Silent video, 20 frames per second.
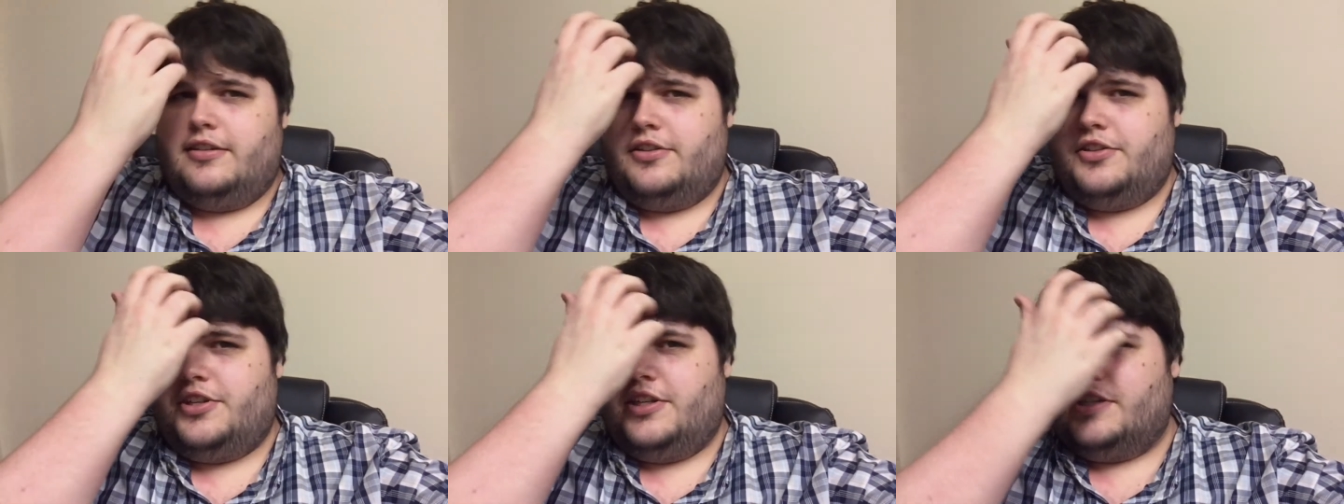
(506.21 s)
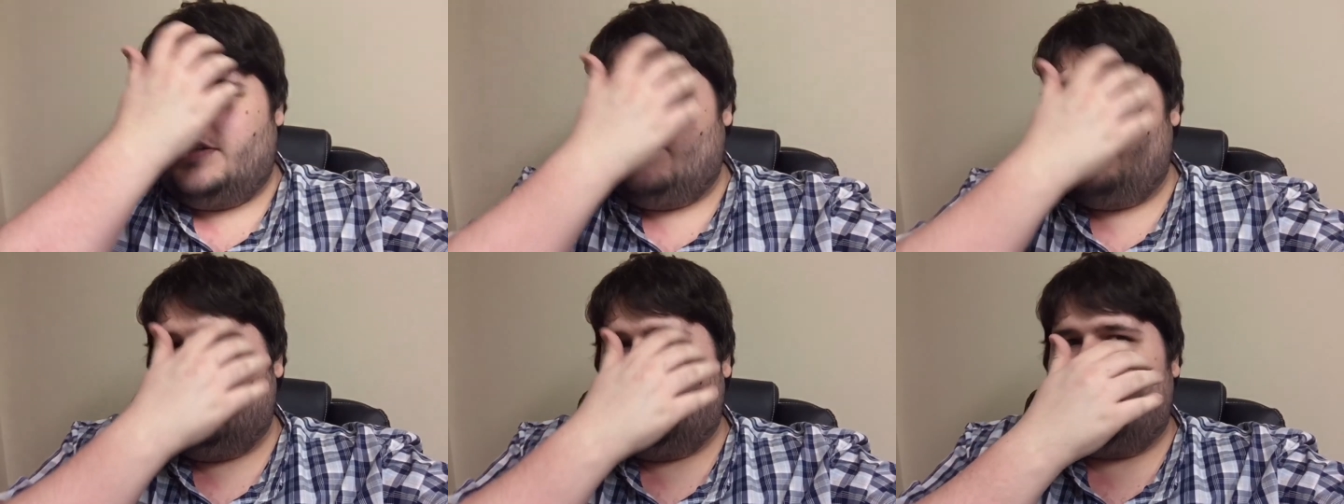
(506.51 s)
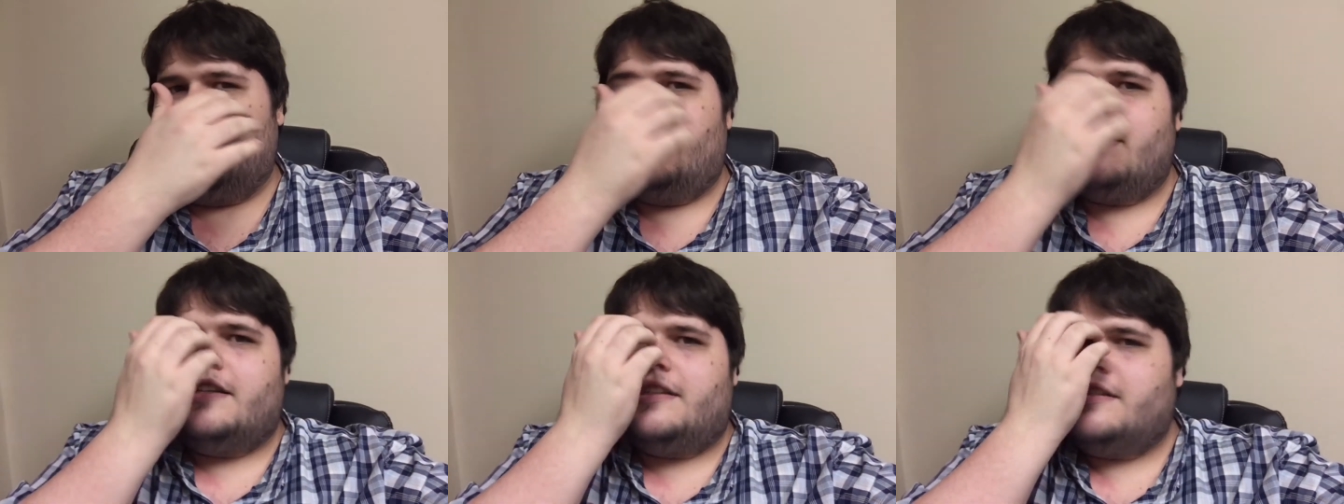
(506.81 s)
just
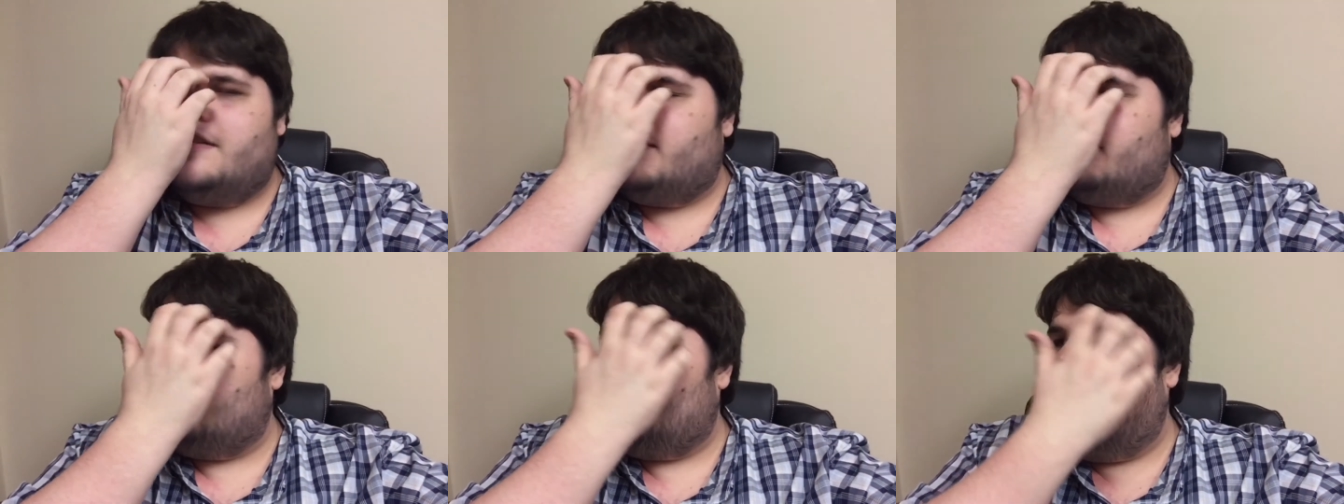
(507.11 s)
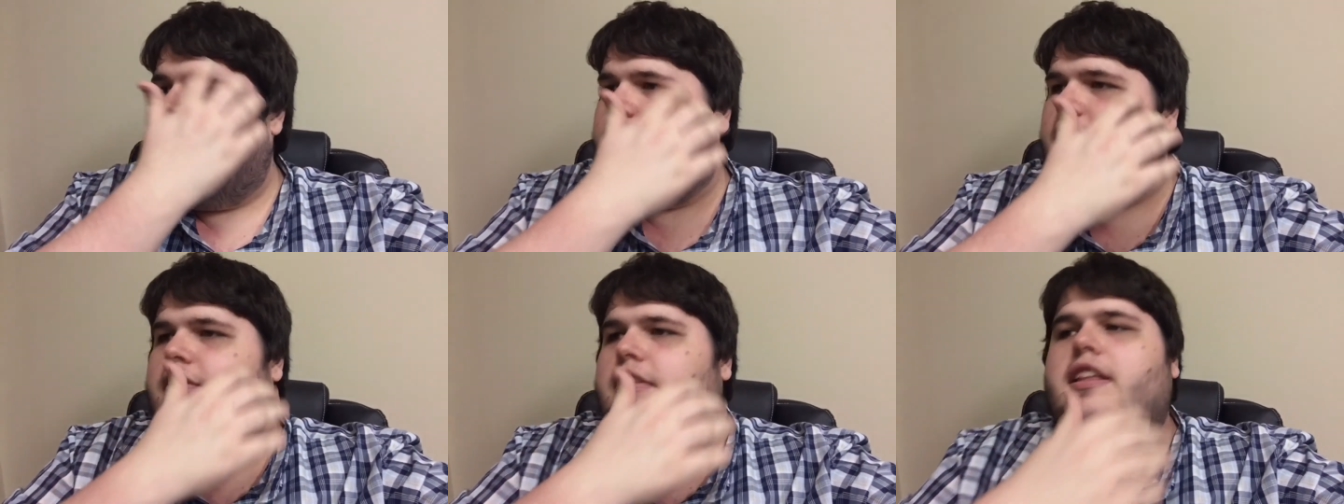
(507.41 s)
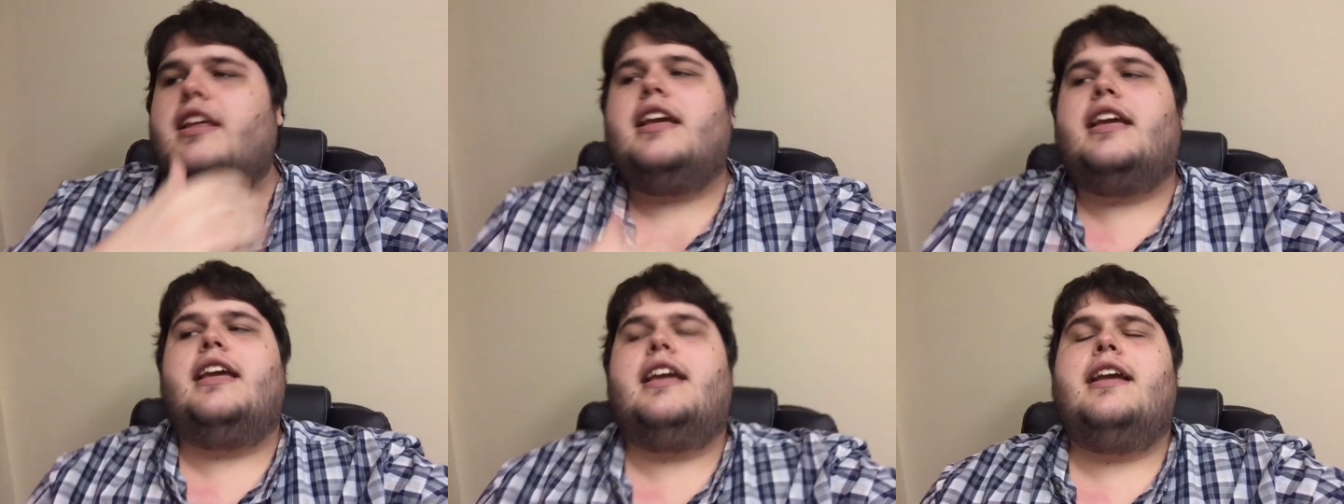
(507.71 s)
because of
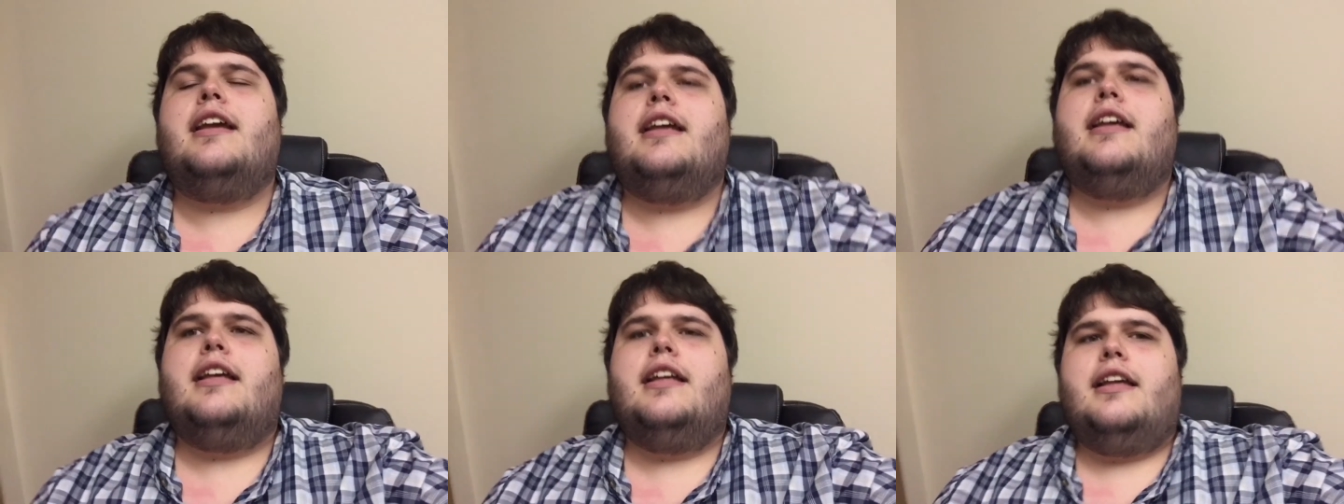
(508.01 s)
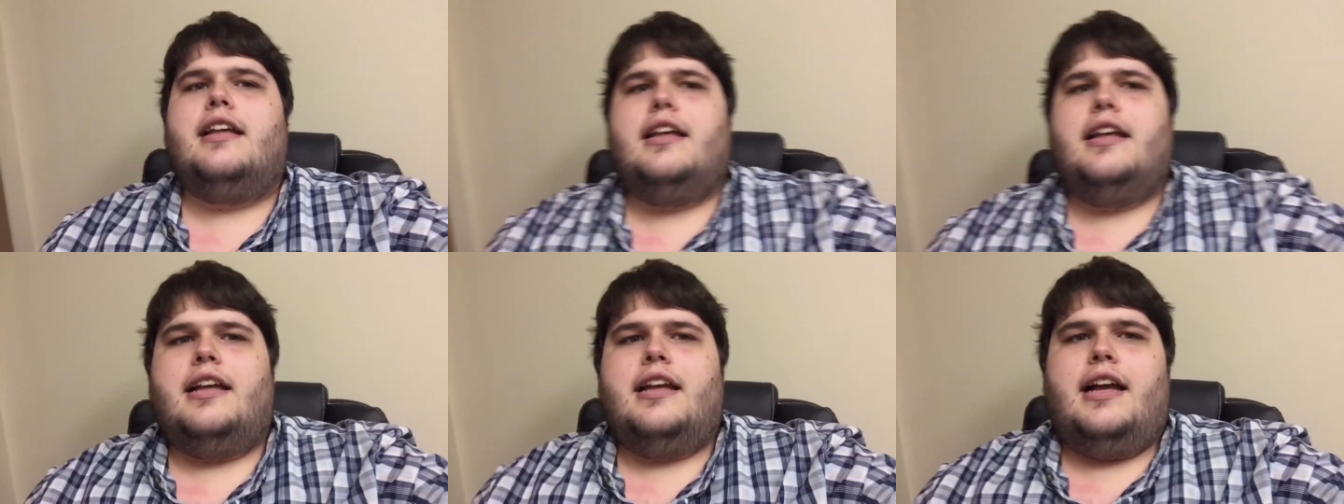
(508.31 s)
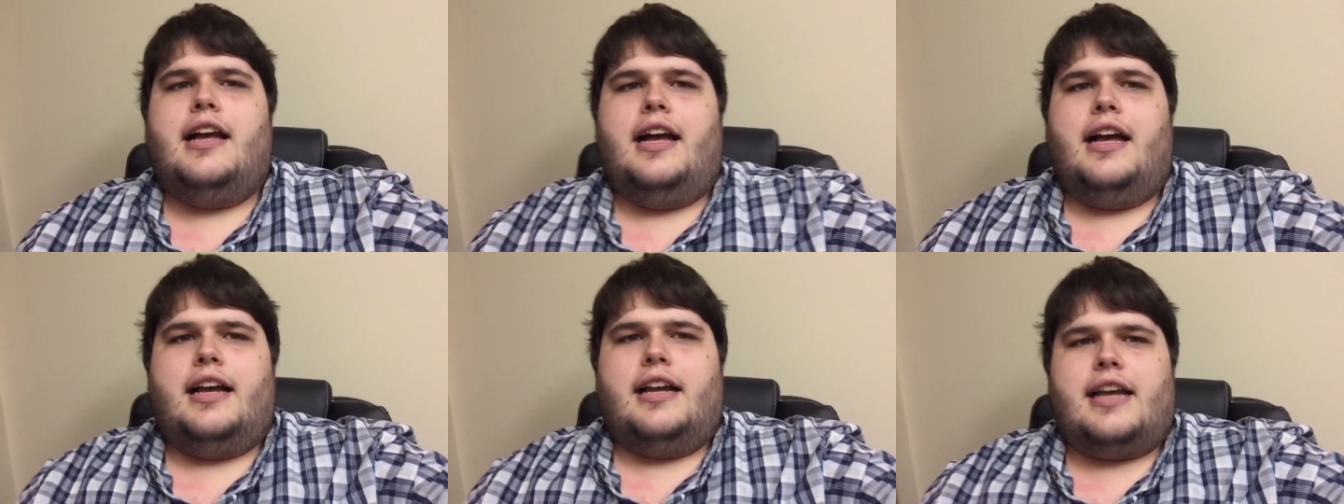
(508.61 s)
the
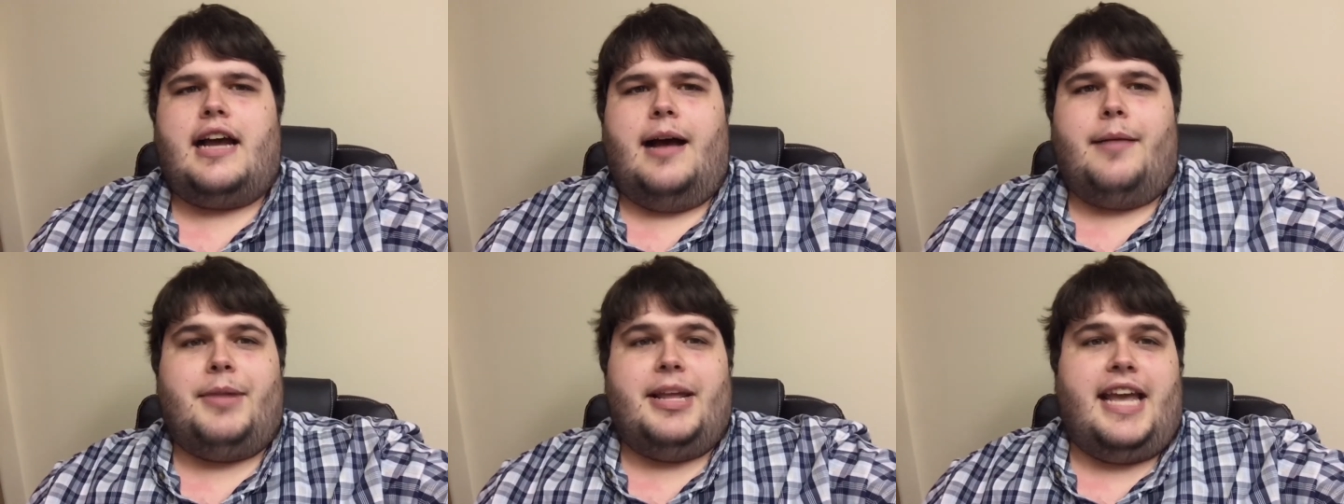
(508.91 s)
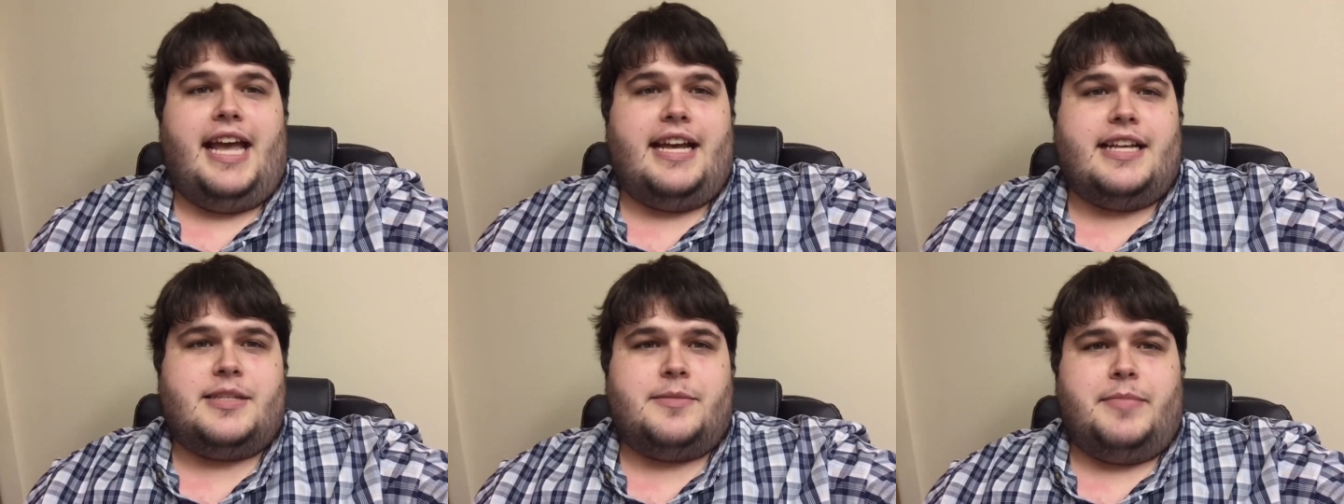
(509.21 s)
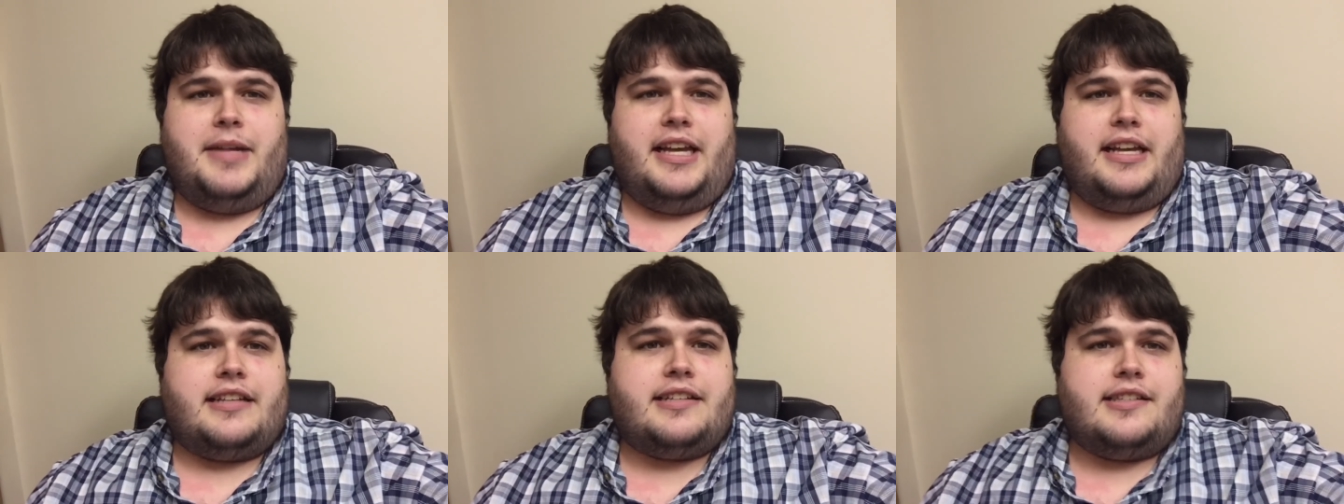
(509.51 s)
comedy
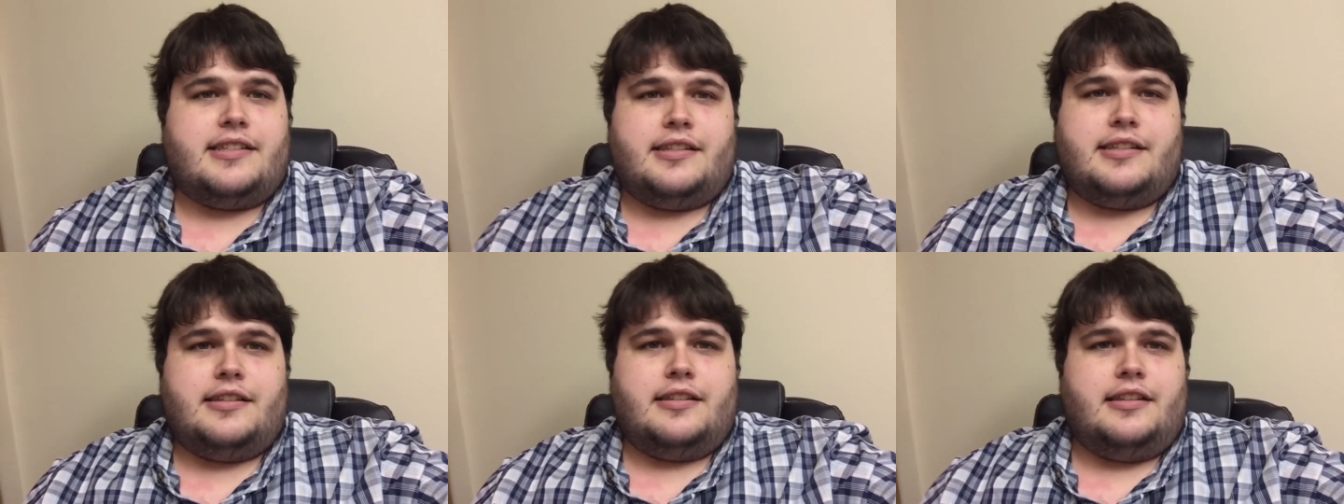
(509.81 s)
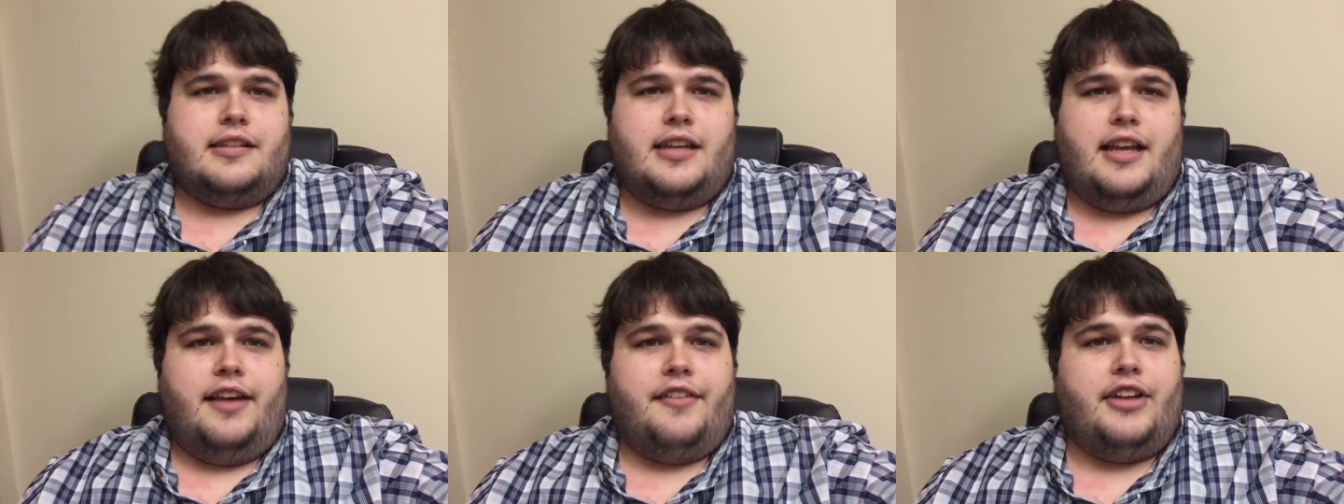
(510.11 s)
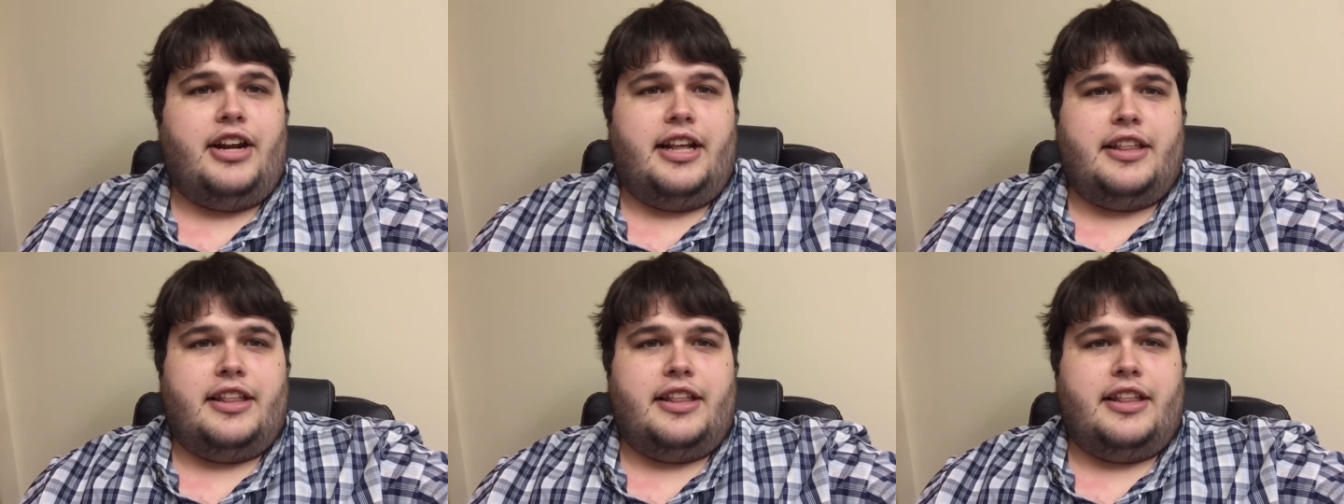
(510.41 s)
aspects of it.